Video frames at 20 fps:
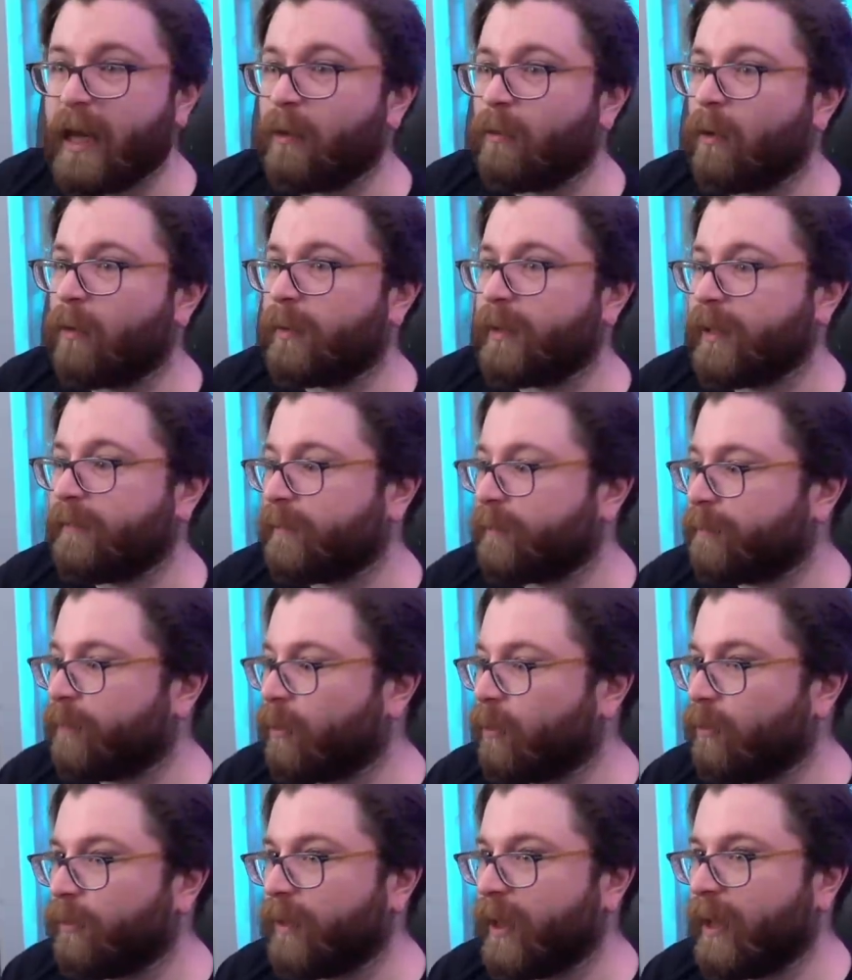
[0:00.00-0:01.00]
yeah, what would even
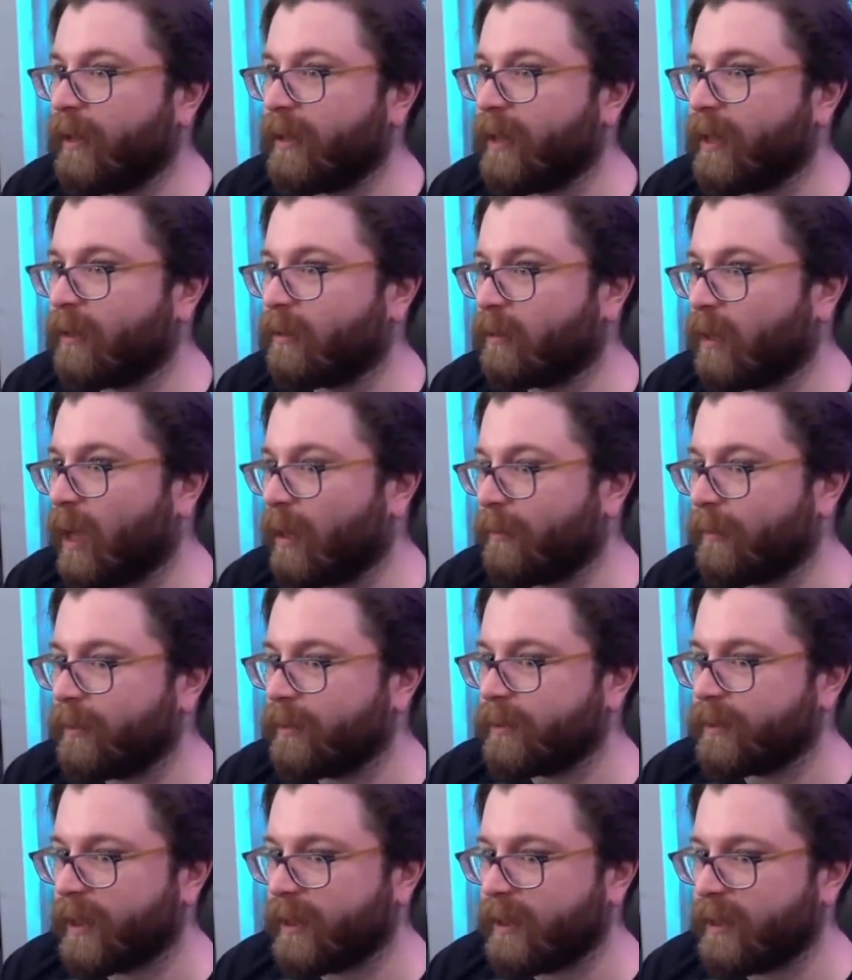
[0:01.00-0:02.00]
pull that? Yeah,
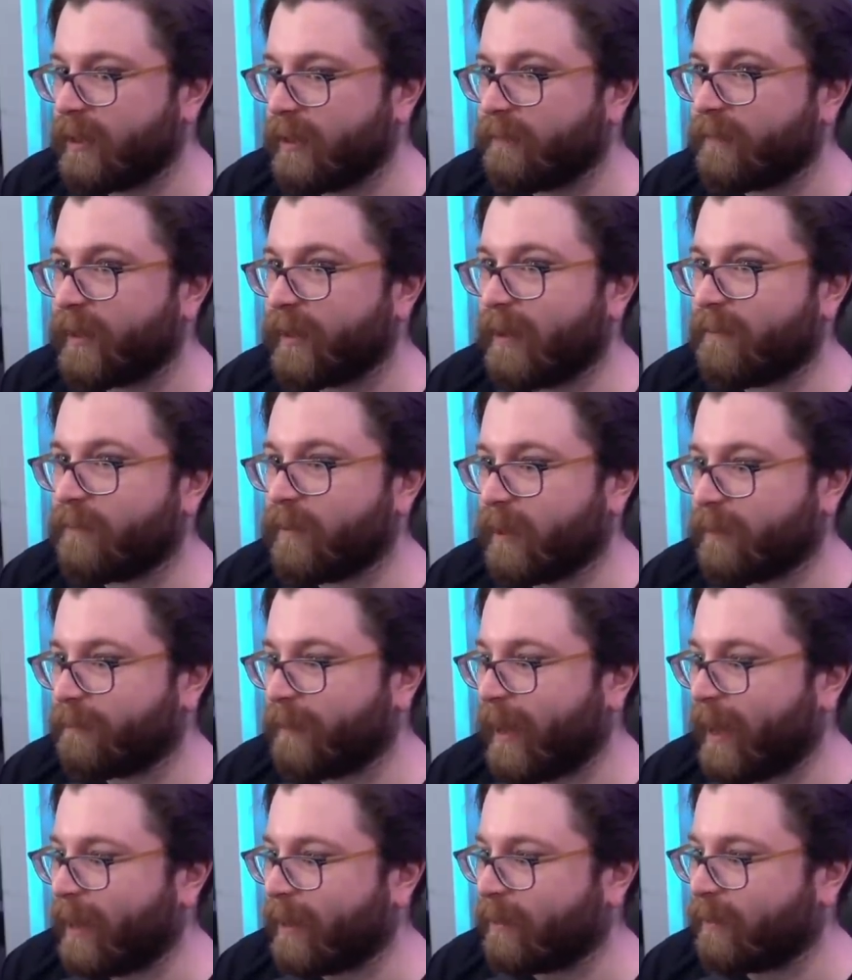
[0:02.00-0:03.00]
llamas? They didn't even have, like,
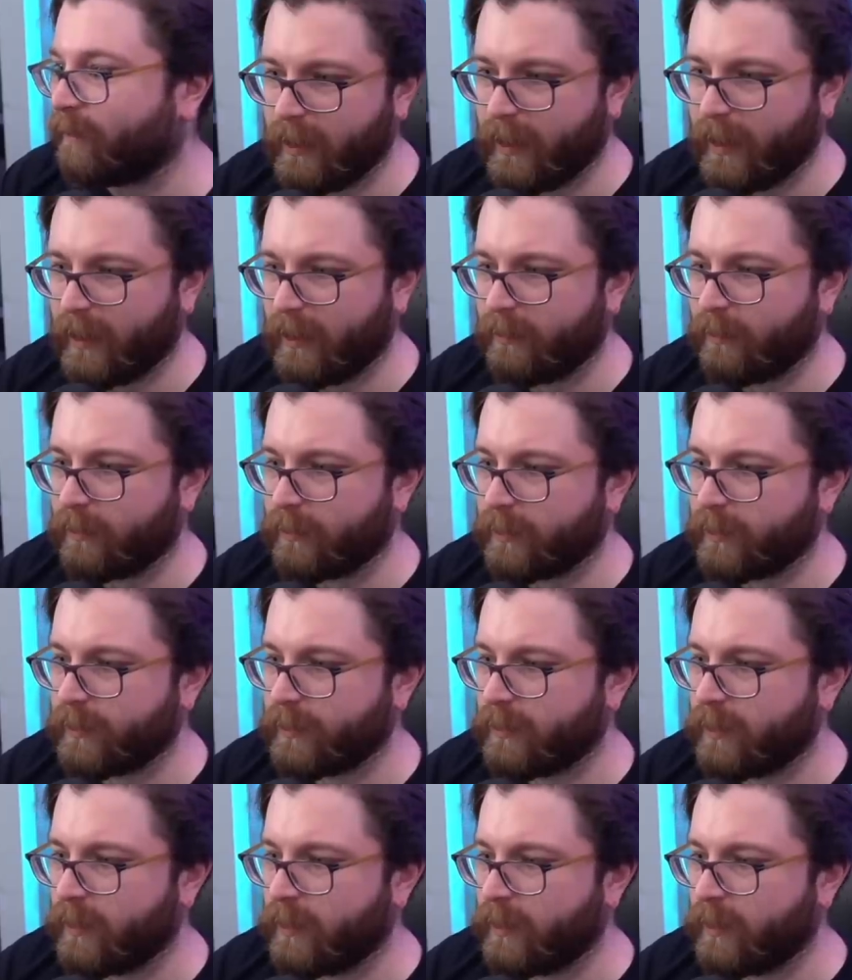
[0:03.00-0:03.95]
pack animals.